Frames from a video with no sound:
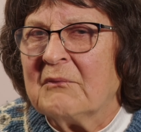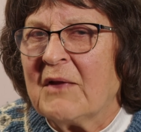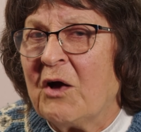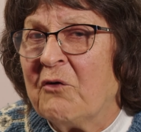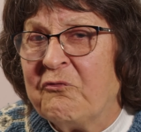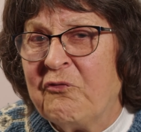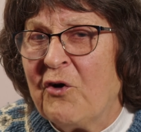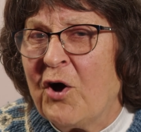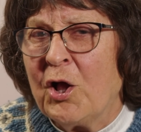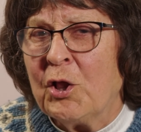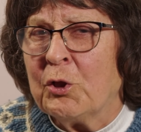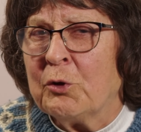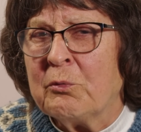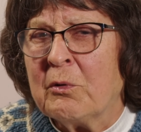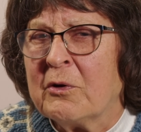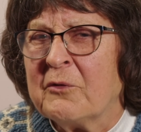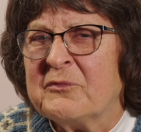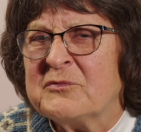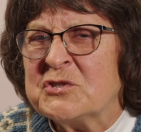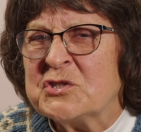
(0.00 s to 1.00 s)
a
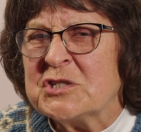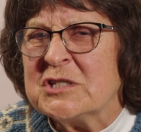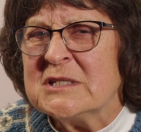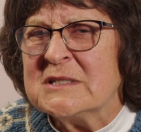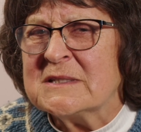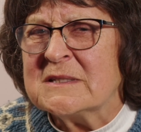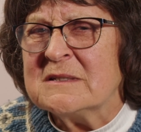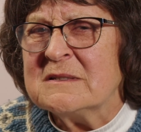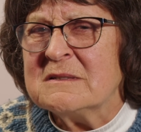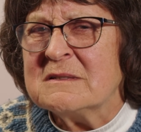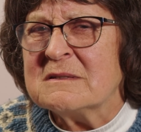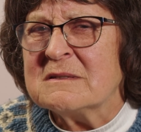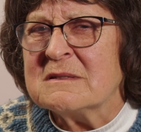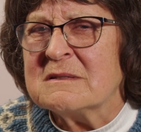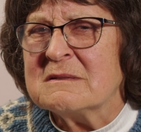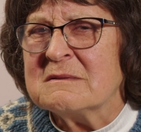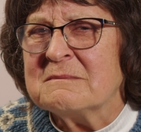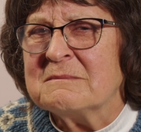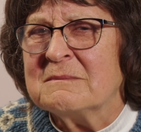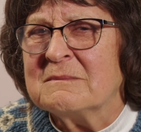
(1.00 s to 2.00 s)
follower of Jesus?
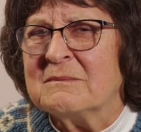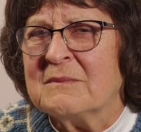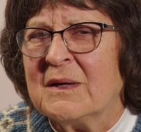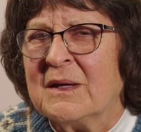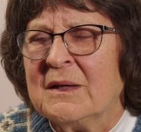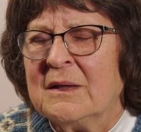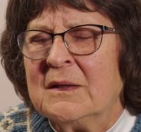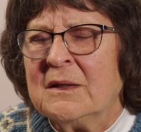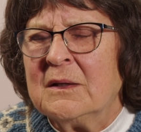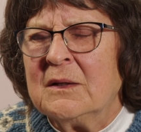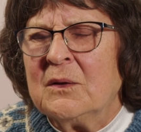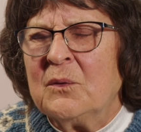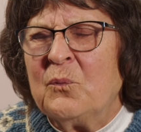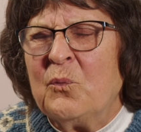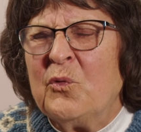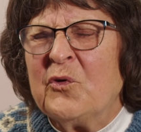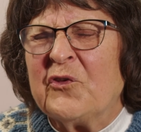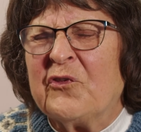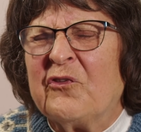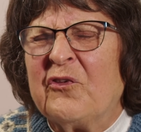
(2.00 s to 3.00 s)

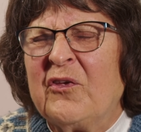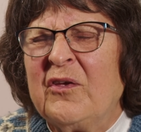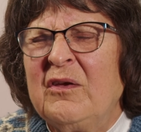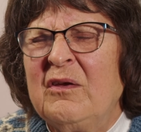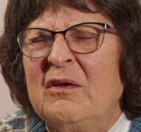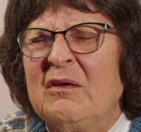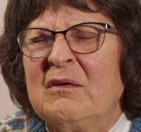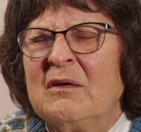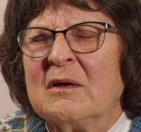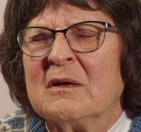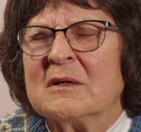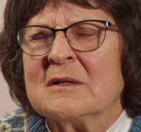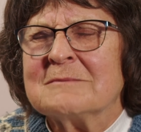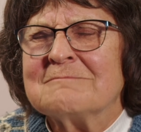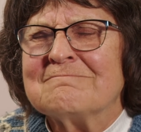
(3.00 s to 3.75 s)
Was he